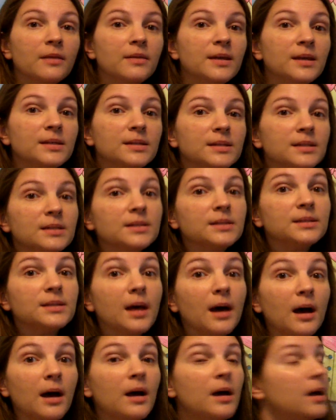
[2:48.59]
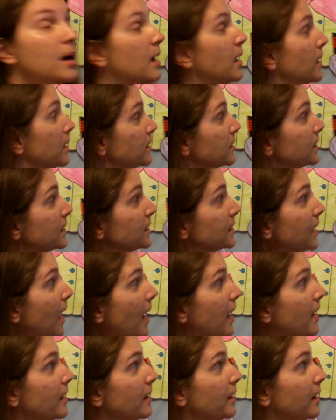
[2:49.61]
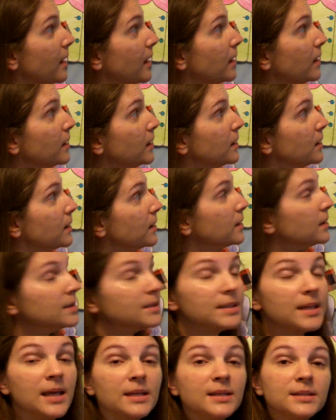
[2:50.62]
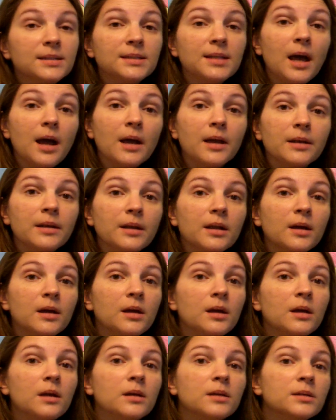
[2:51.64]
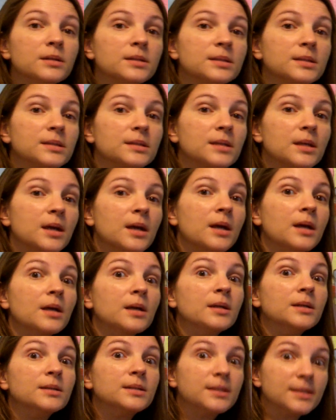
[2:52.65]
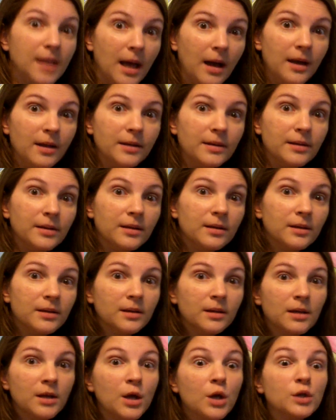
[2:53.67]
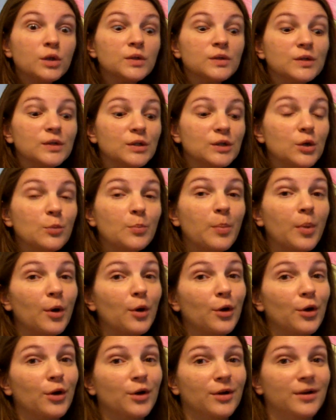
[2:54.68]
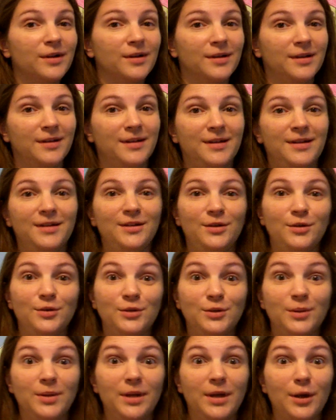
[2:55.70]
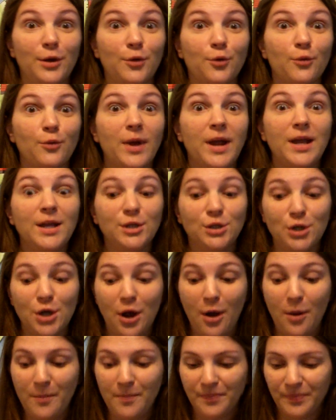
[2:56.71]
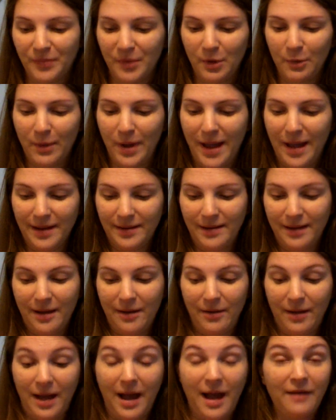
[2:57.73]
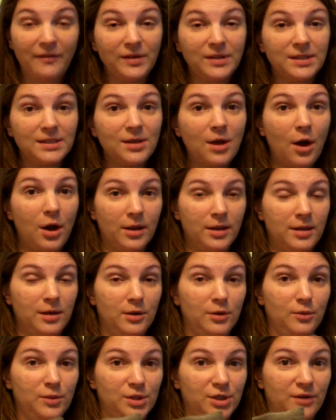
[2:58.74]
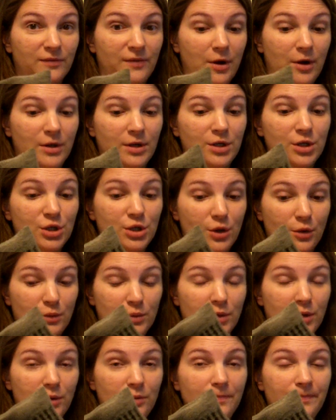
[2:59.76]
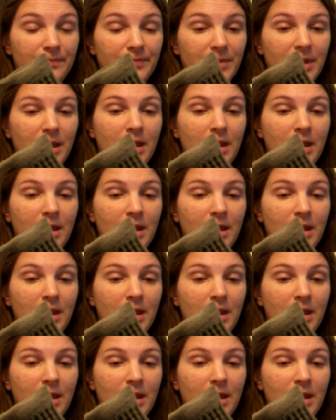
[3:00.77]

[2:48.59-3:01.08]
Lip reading: This is the sun. Say sun. Sun. Super. You're doing a great job. Okay, now I have a sock here, which I've already shown you.